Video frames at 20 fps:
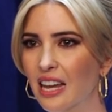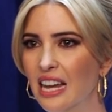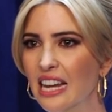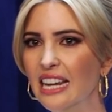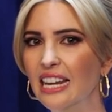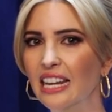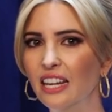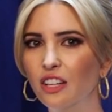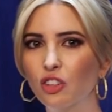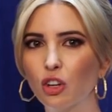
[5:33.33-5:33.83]

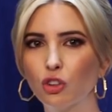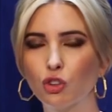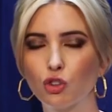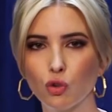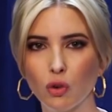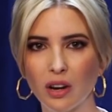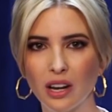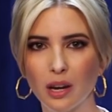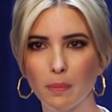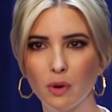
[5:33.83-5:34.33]
He is a
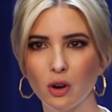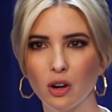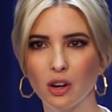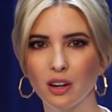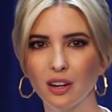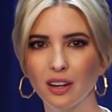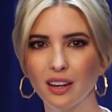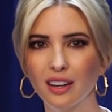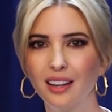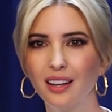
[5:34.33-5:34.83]

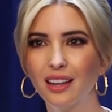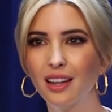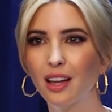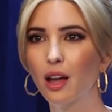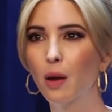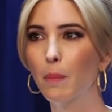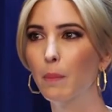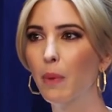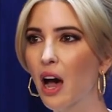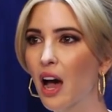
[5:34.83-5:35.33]
dreamer,
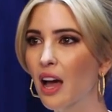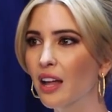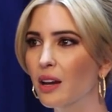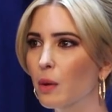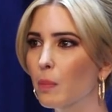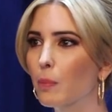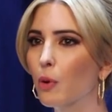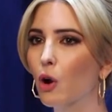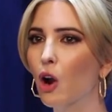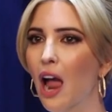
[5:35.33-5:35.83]
but
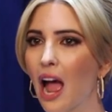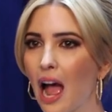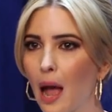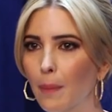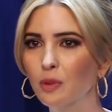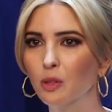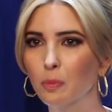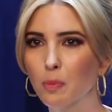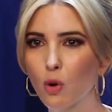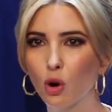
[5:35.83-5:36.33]

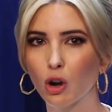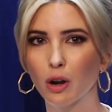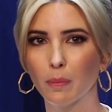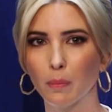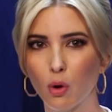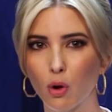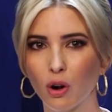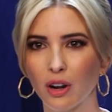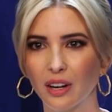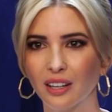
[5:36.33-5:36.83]
perhaps more
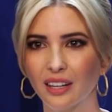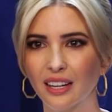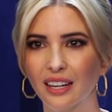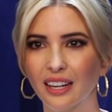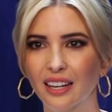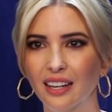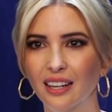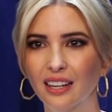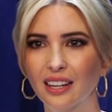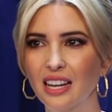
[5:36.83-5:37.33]

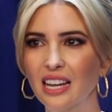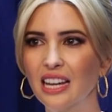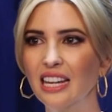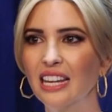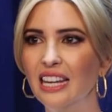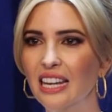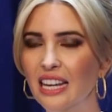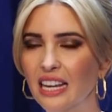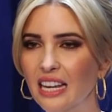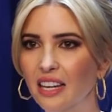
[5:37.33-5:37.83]
importantly,
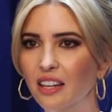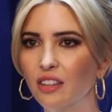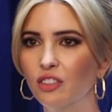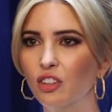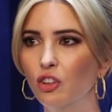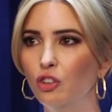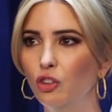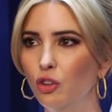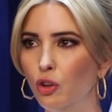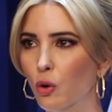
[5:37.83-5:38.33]
he is a
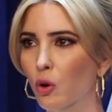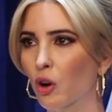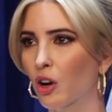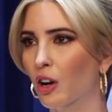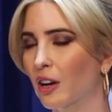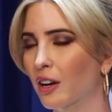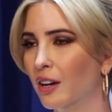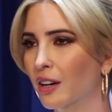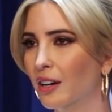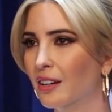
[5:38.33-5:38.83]

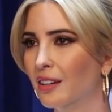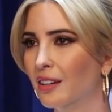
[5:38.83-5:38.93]
doer.